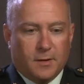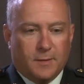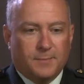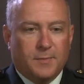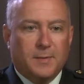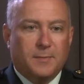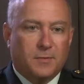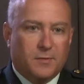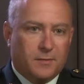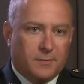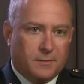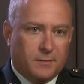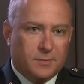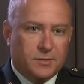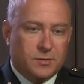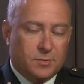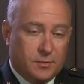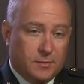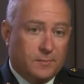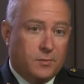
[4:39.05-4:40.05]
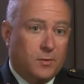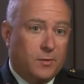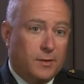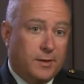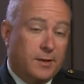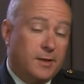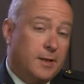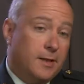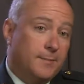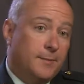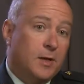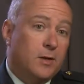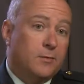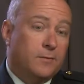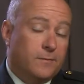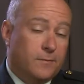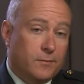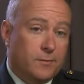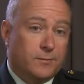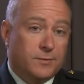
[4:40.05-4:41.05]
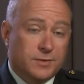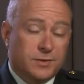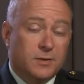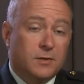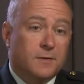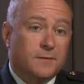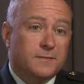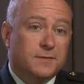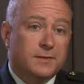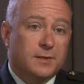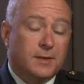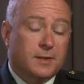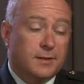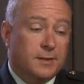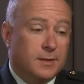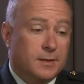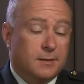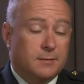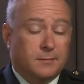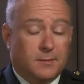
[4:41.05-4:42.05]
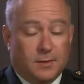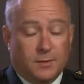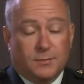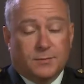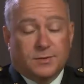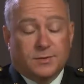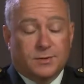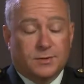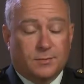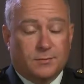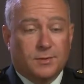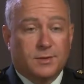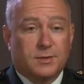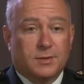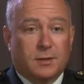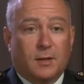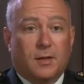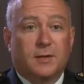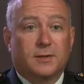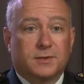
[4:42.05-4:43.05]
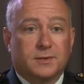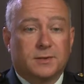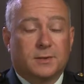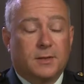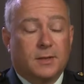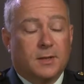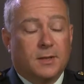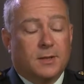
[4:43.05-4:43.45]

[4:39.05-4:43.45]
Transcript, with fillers: people to deploy came out for the reserves, and there was 3 slots.